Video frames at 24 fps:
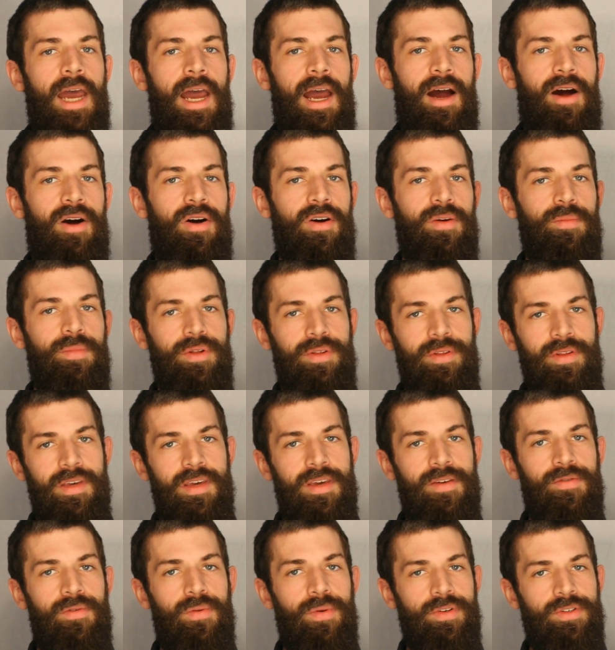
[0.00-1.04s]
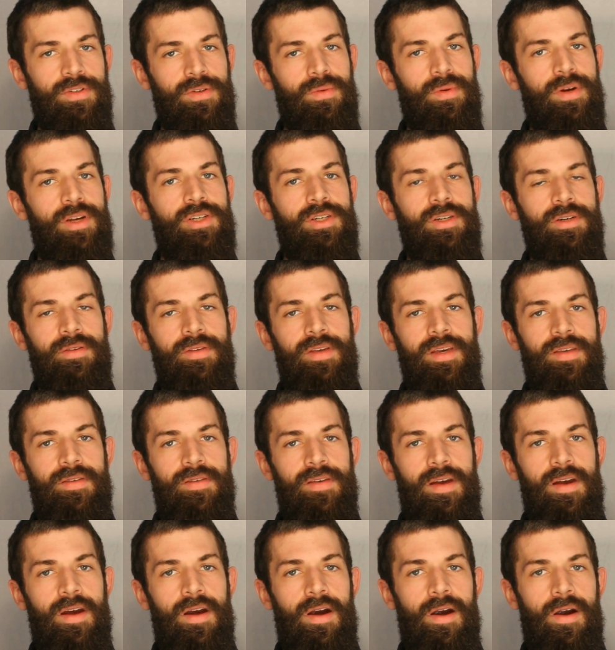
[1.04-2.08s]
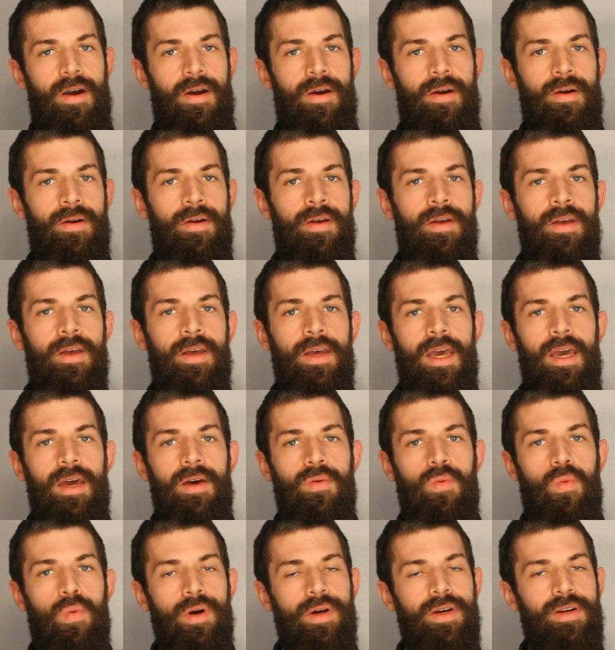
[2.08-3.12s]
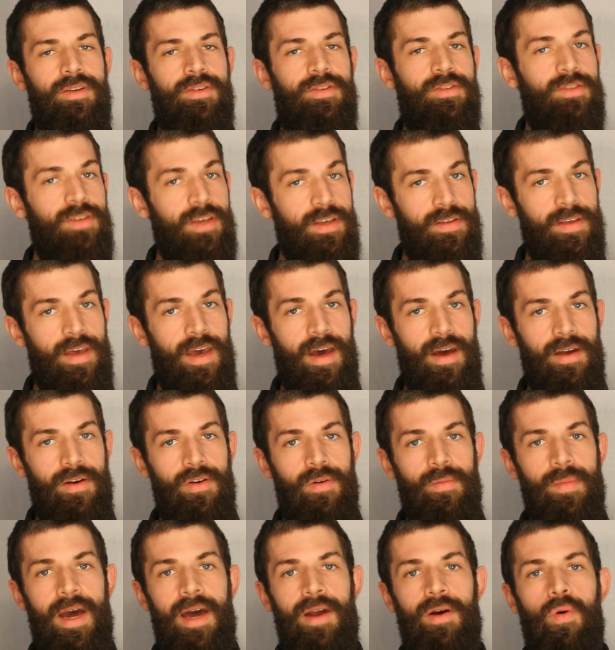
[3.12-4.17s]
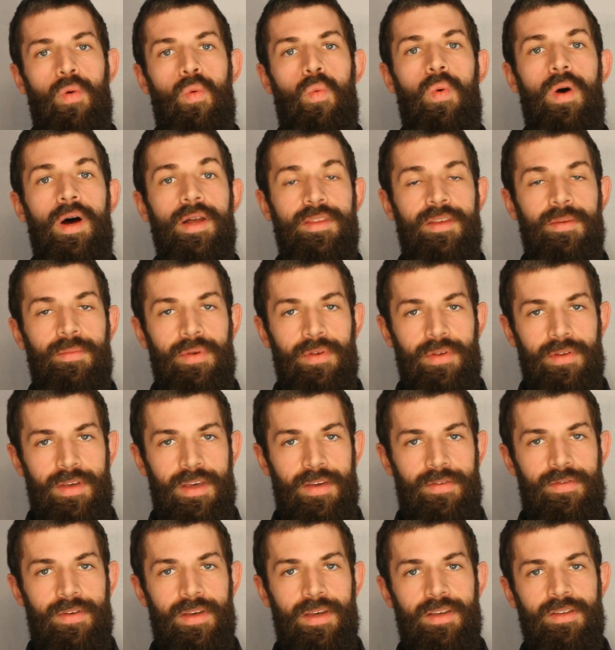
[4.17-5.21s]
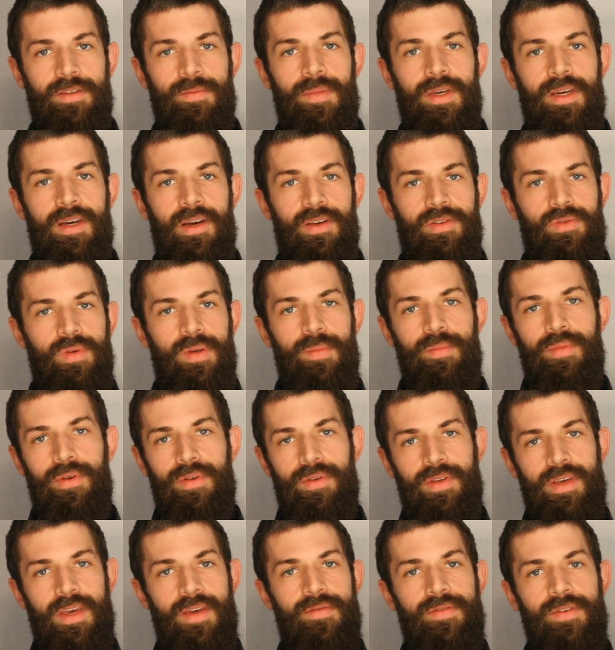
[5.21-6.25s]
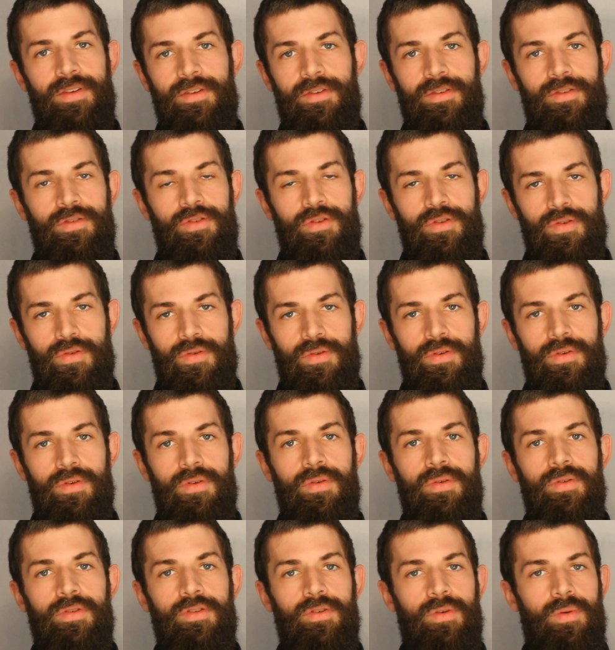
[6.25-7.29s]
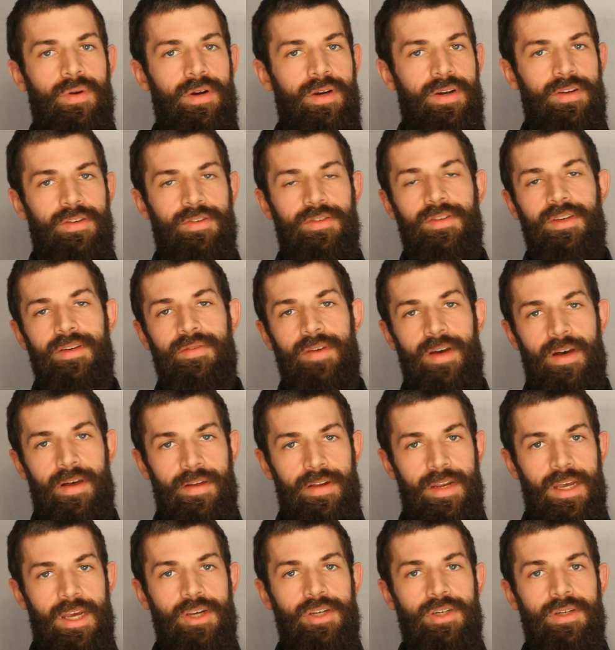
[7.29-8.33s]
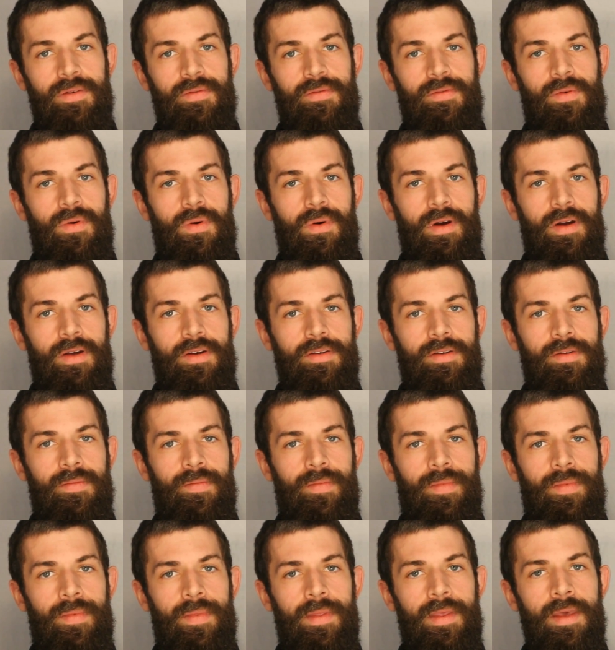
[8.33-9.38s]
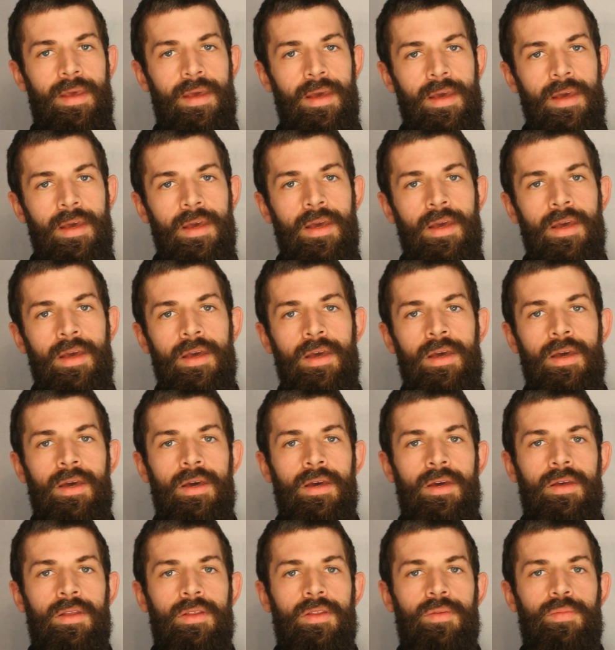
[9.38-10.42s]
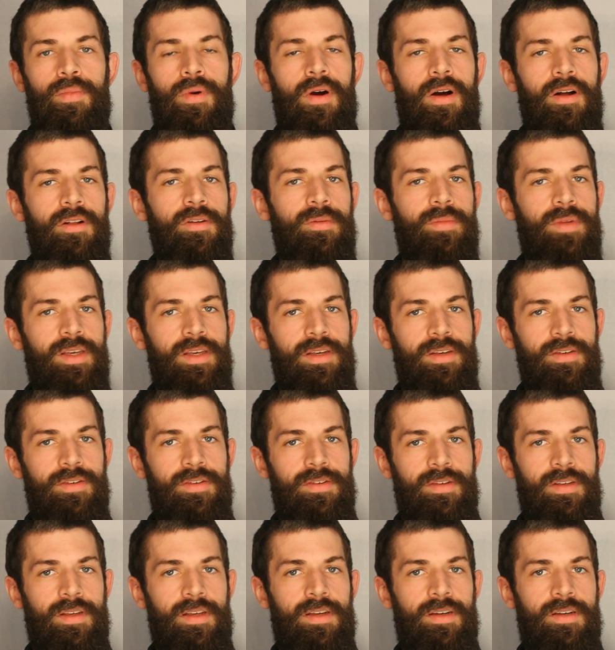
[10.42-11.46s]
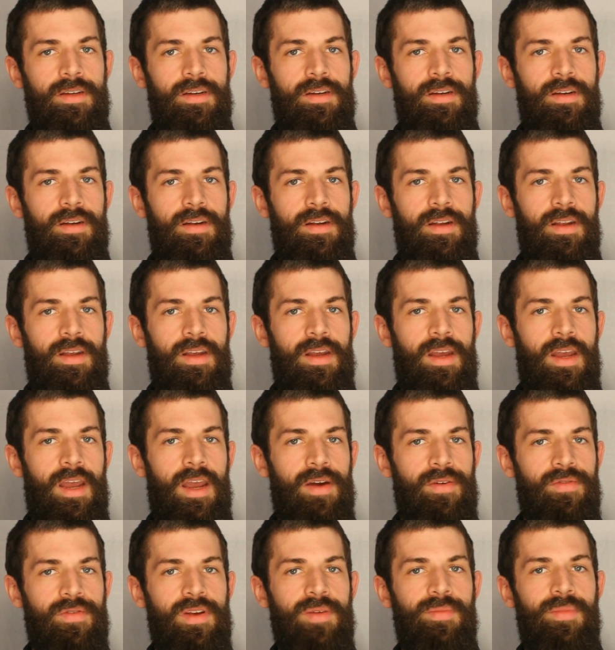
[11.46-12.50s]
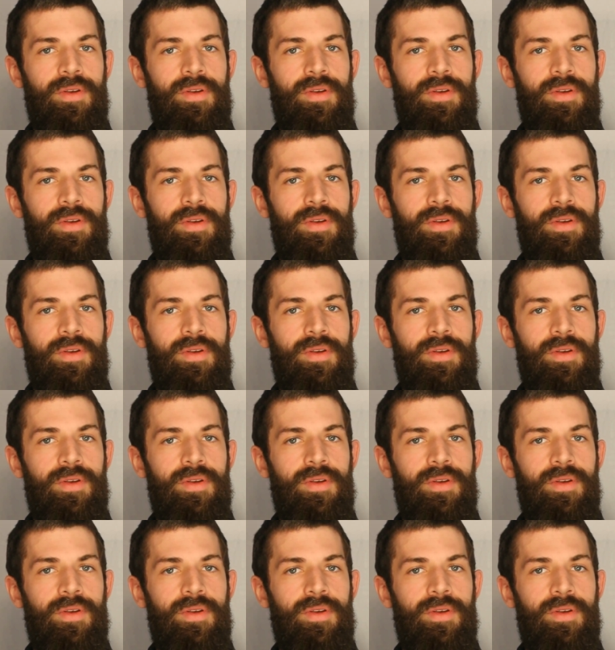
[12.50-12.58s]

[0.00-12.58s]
our belief was originally there. And we're going to see that no matter what the belief is, because we believe this is true, so we're going to see validation for it. The problem is that every